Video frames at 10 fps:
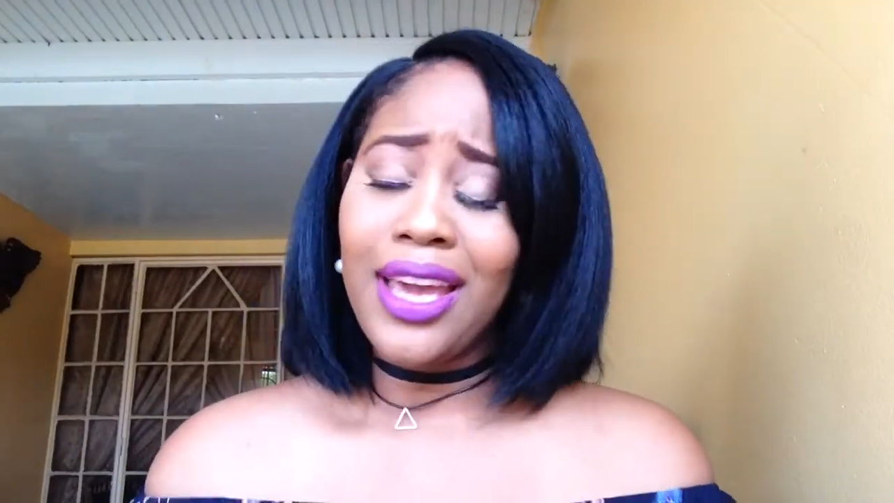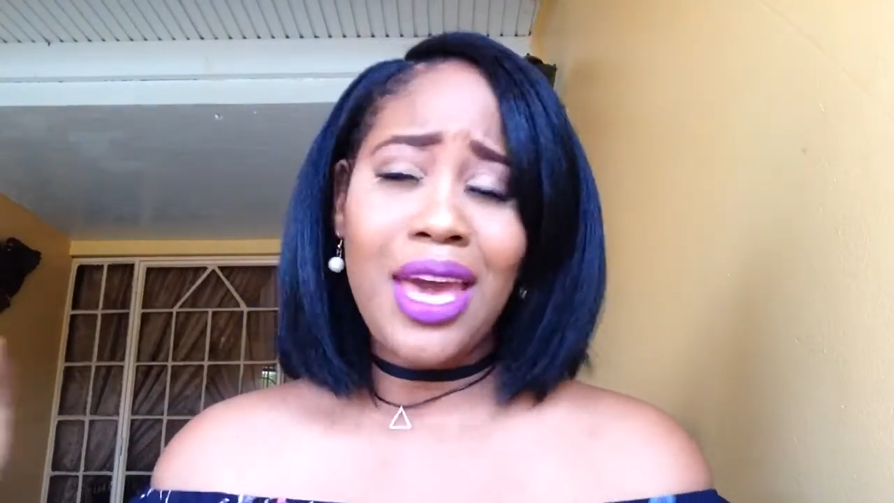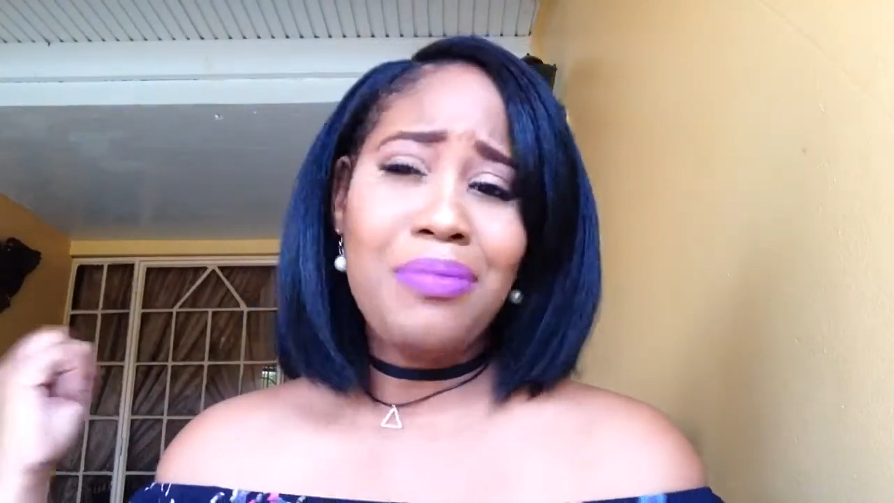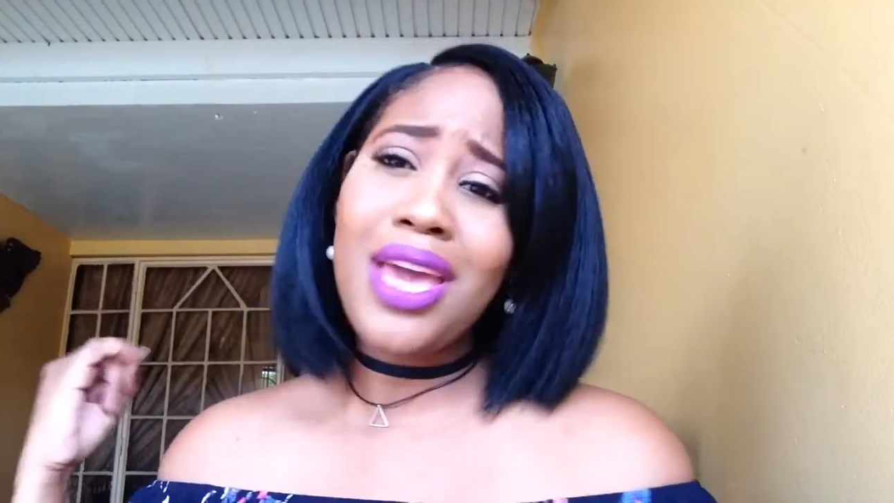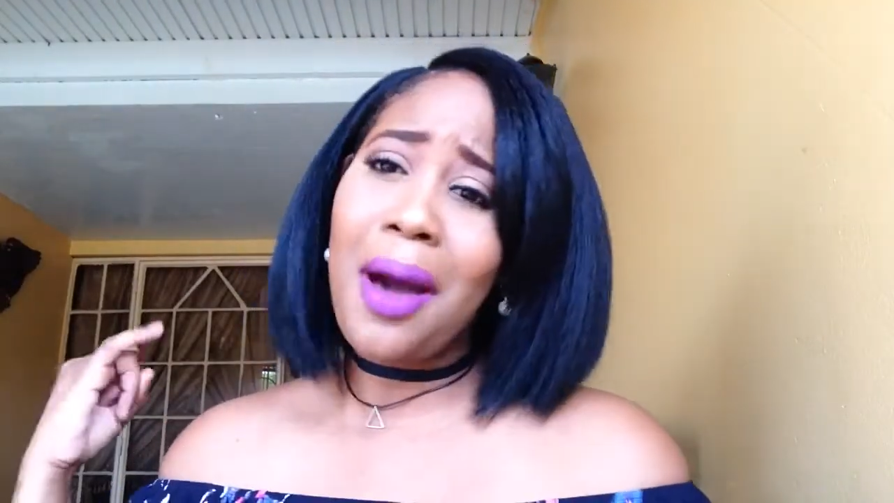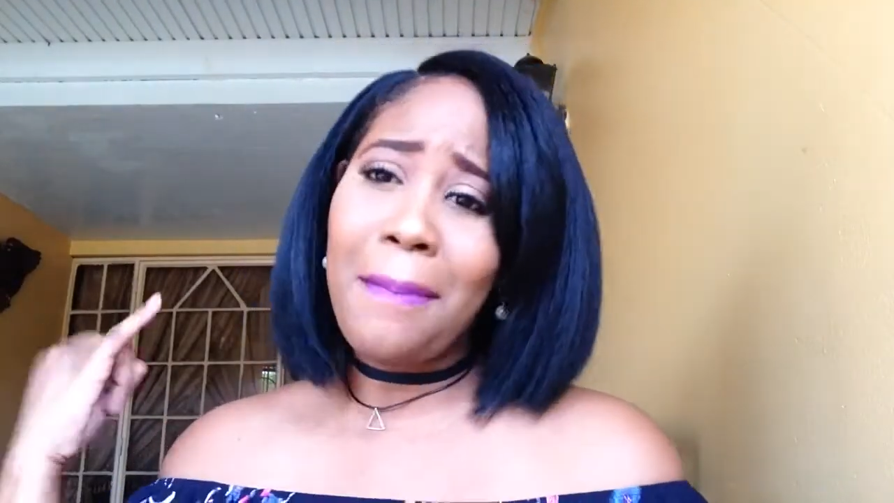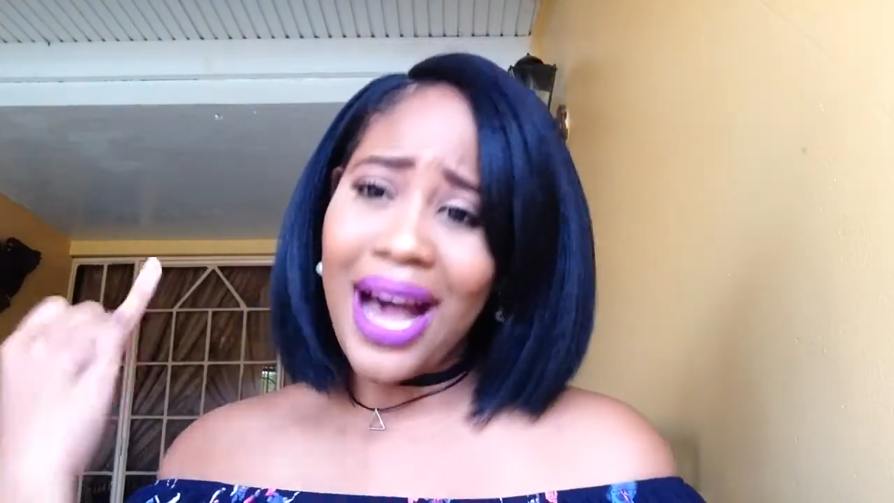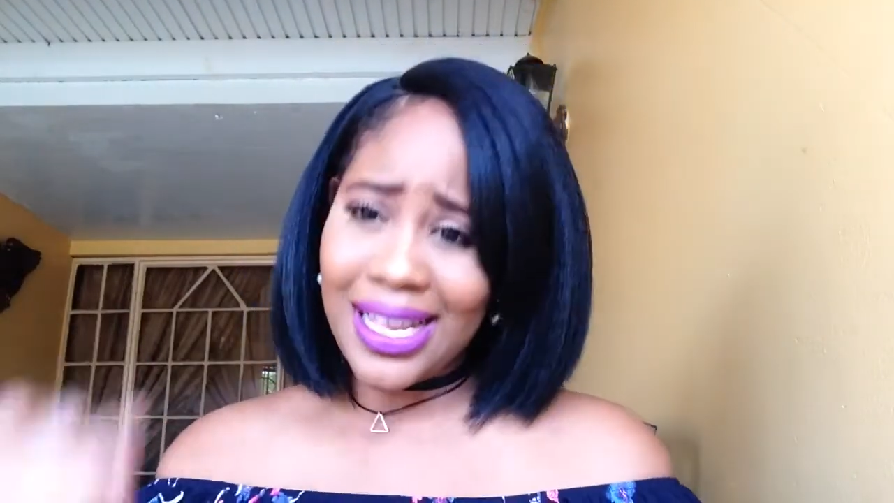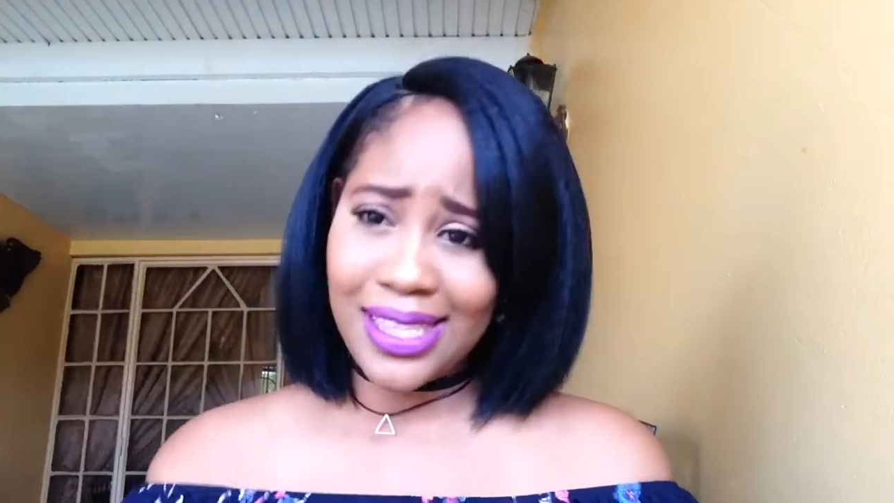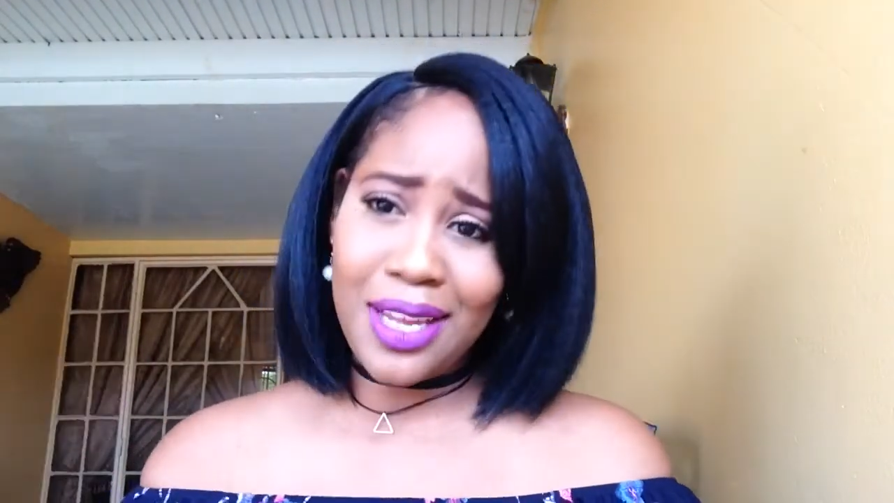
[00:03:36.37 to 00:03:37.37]
Give me a
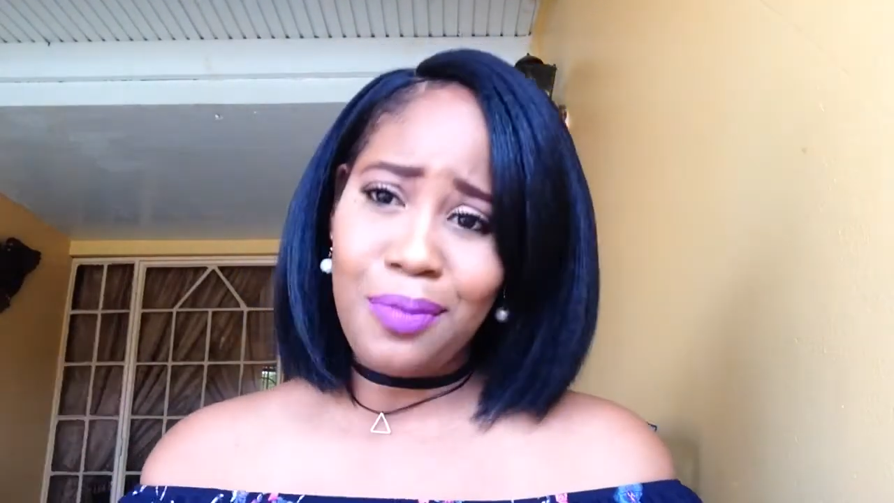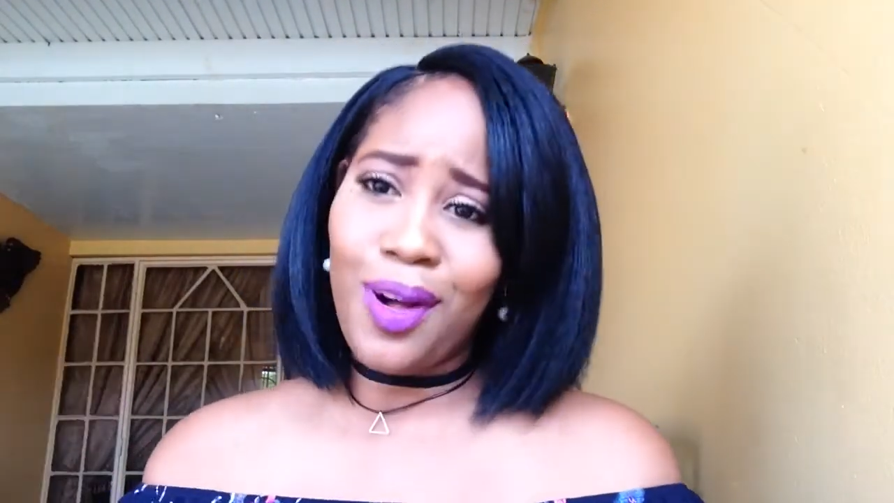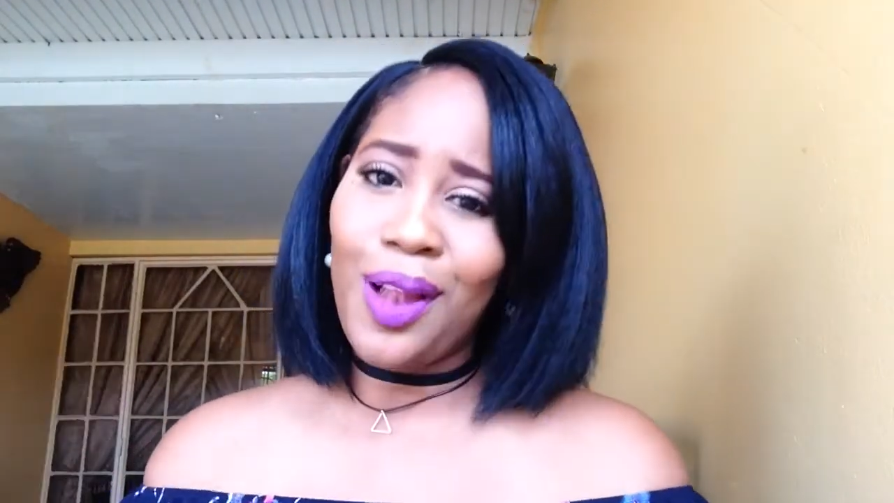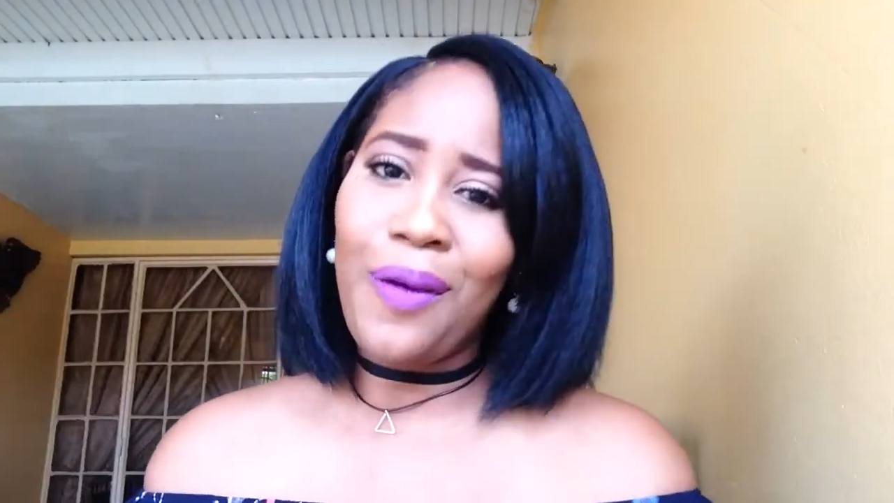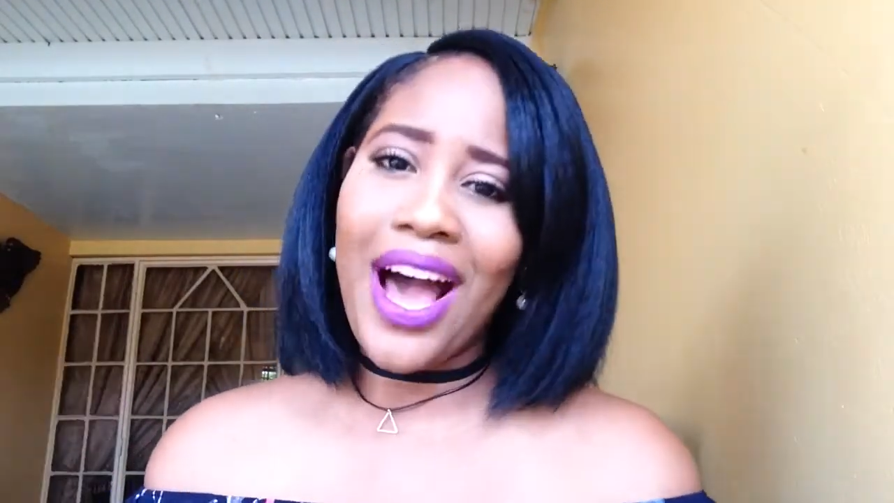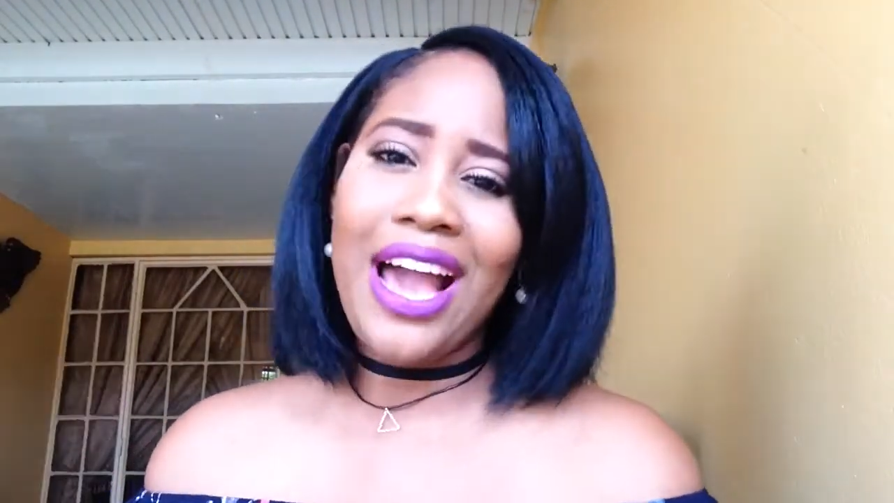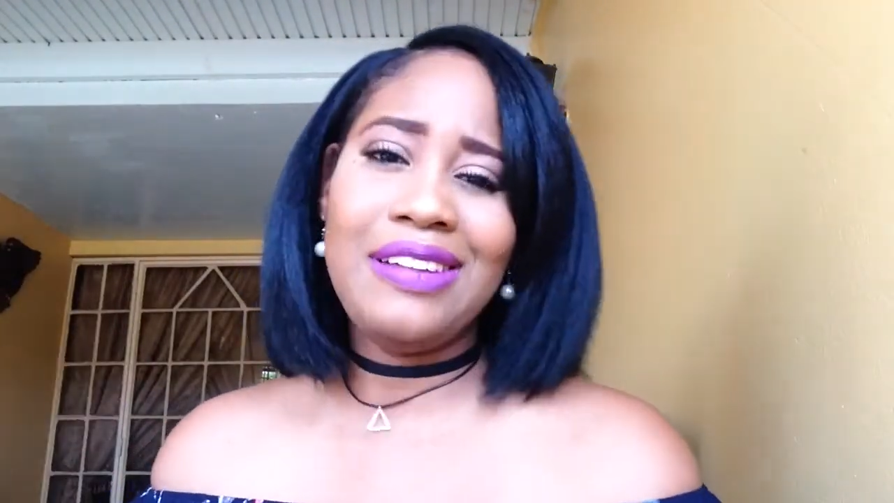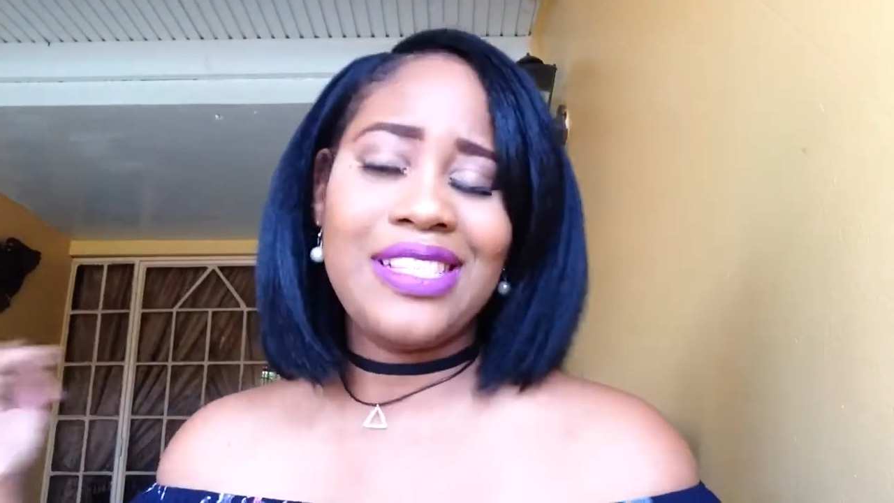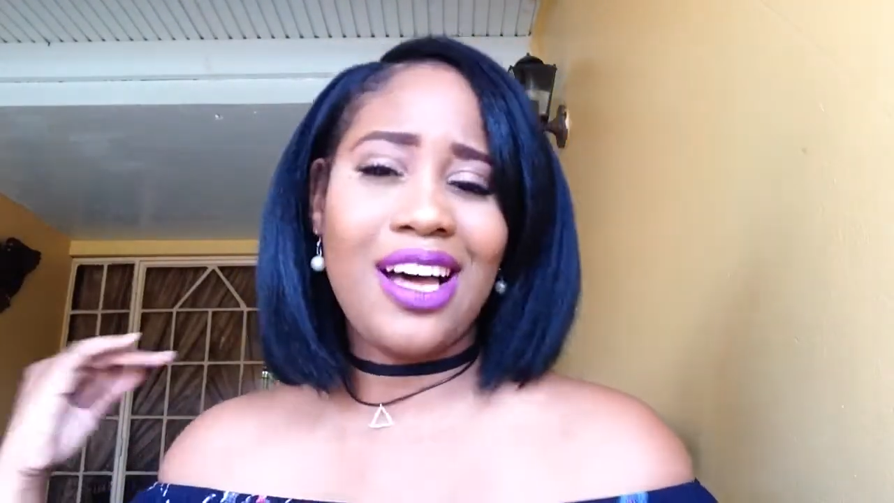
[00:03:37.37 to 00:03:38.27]
Basketball Wives,